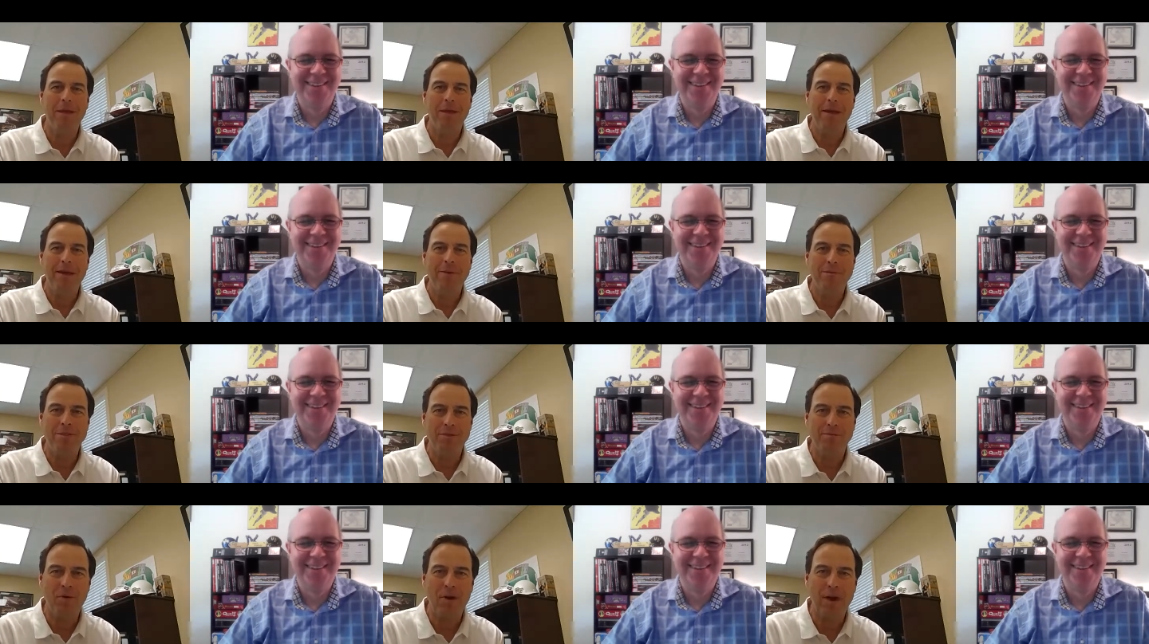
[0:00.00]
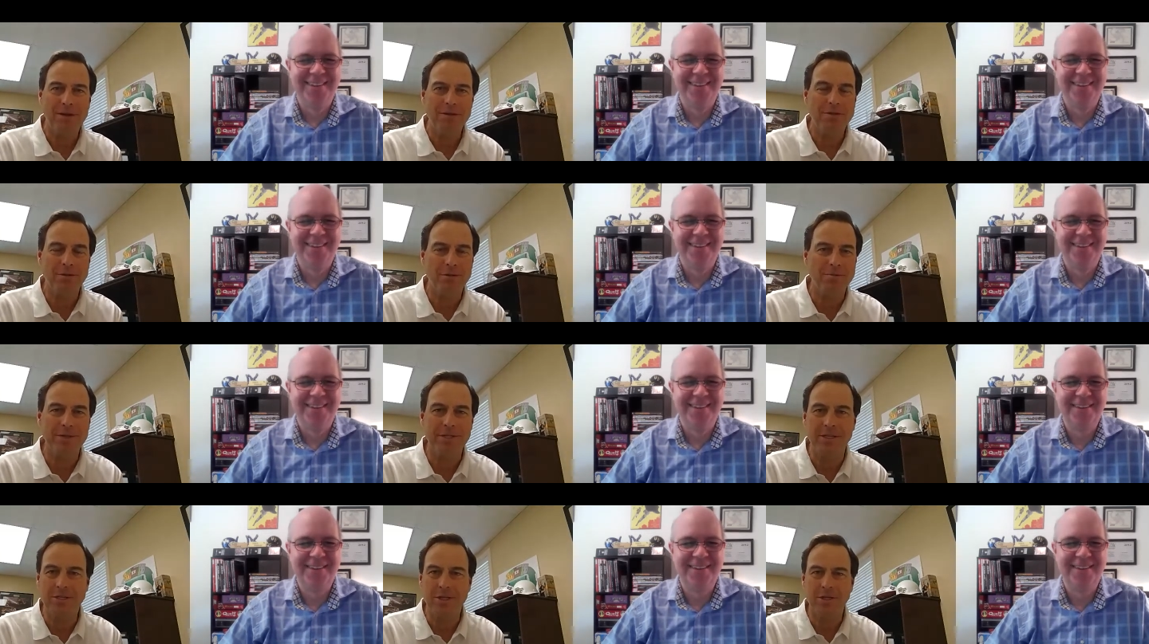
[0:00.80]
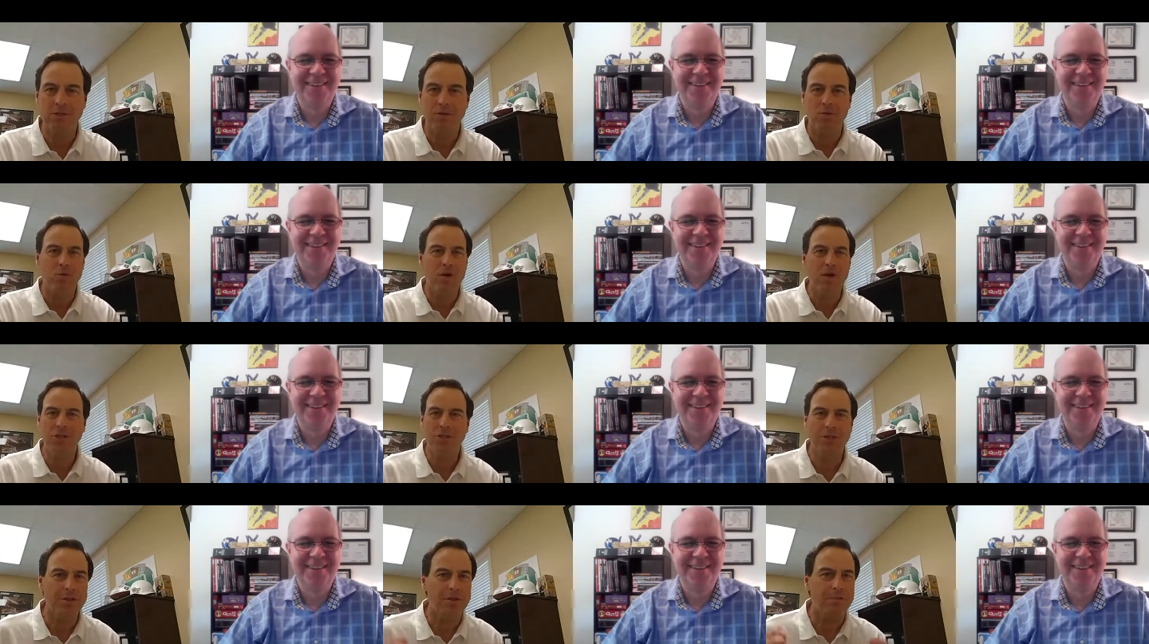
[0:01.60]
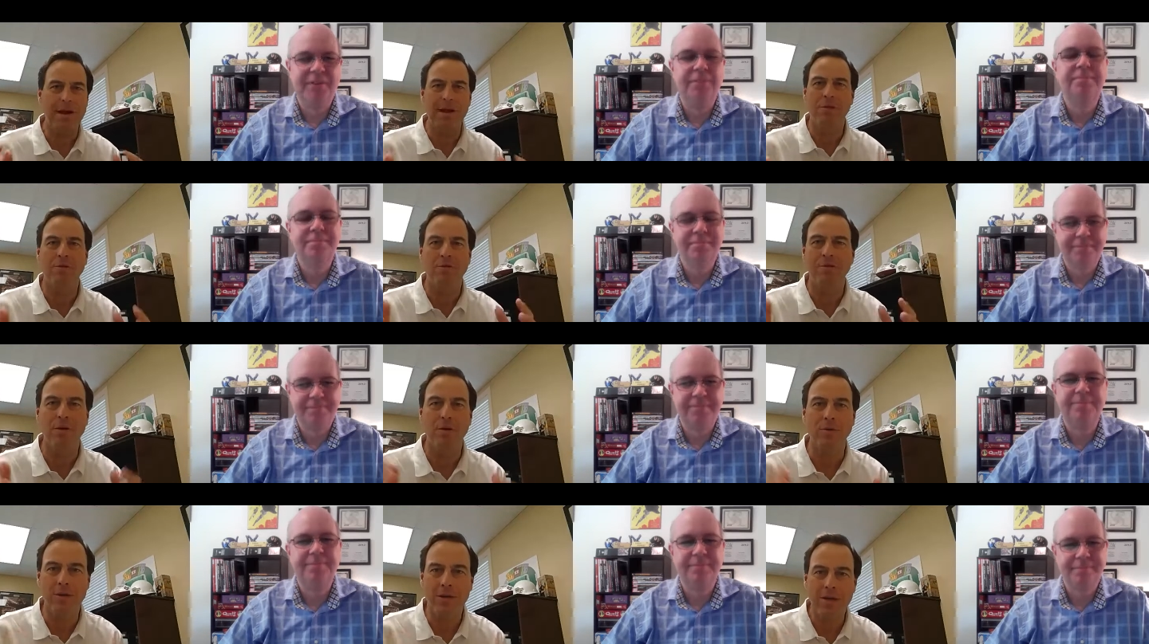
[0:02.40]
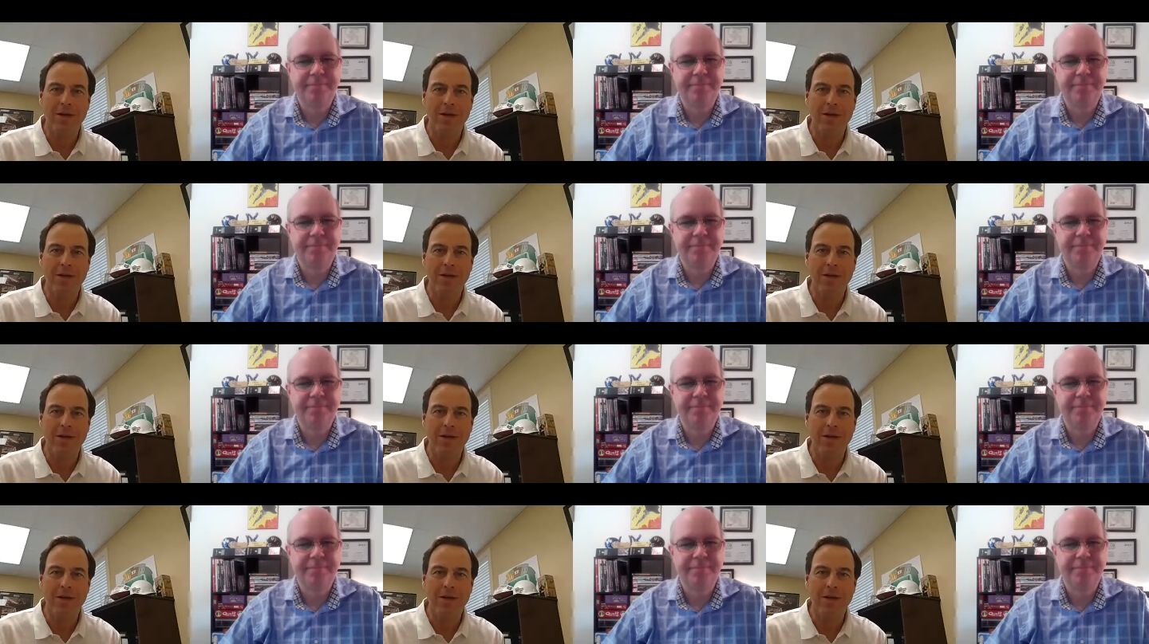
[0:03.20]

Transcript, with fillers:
Speaker 1: he was surprised there had been such a rush to the microphone.